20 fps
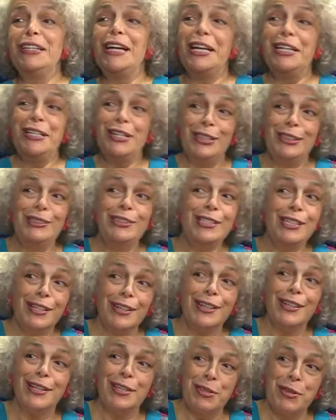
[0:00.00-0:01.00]
I'd
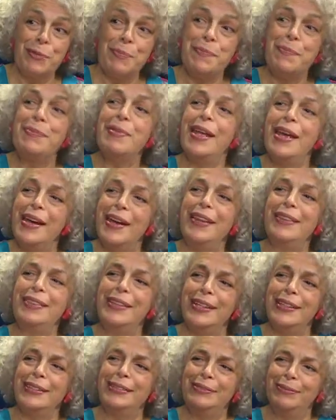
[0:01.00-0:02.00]
untie them, and
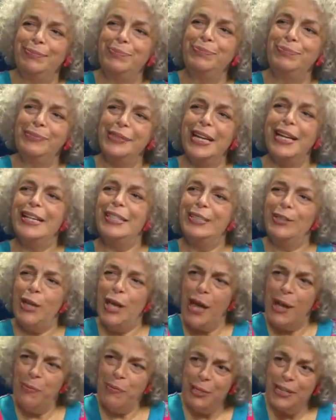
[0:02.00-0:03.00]
then
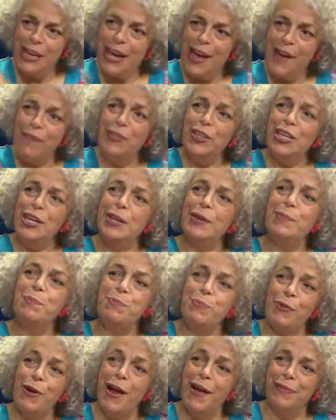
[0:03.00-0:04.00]
I would have an
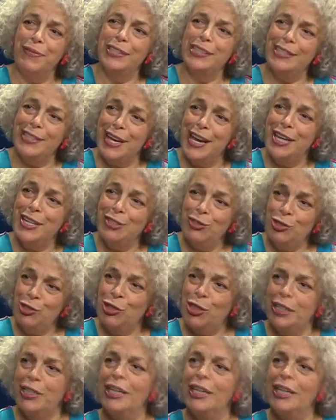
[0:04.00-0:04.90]
improvisation. So